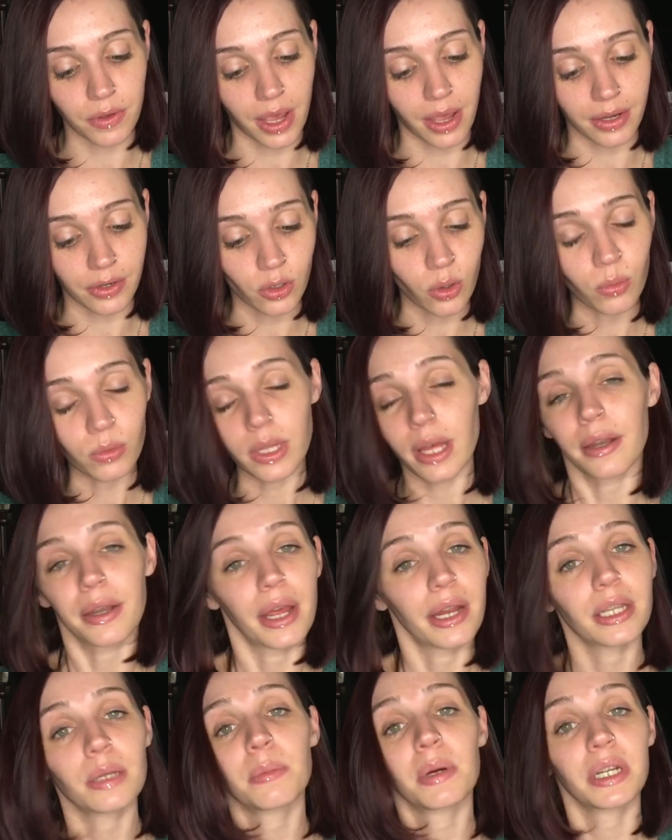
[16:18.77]
and don't let
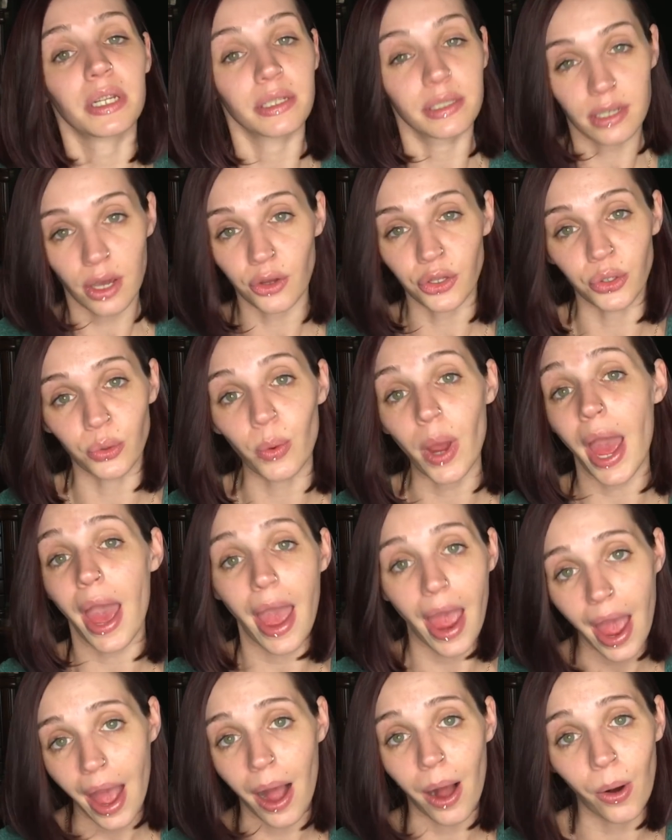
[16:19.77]
anybody tell you
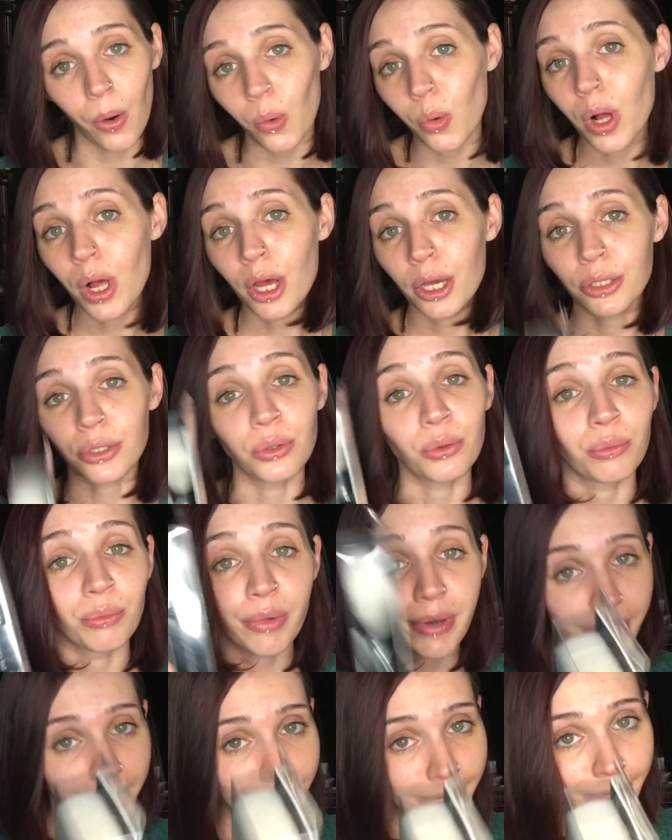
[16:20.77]
how you
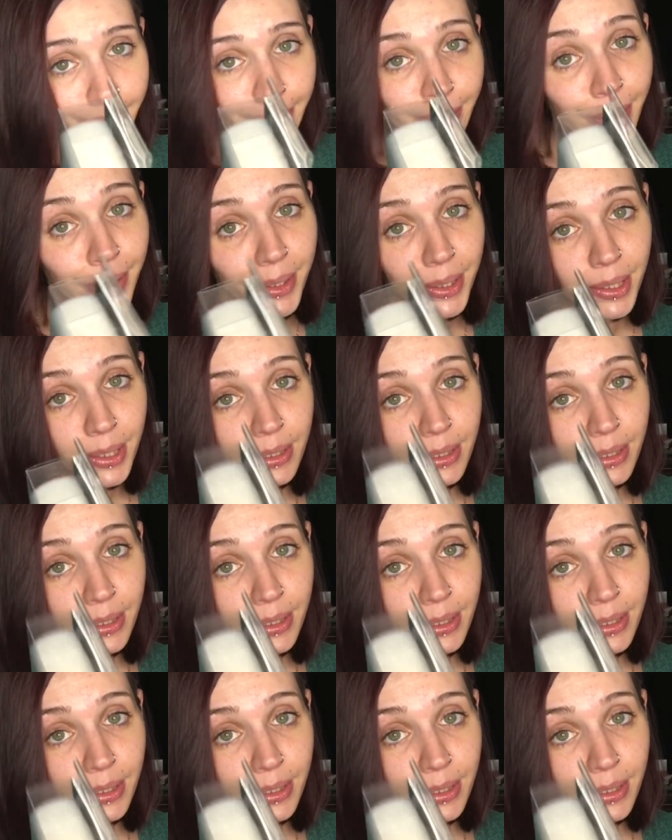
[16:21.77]
need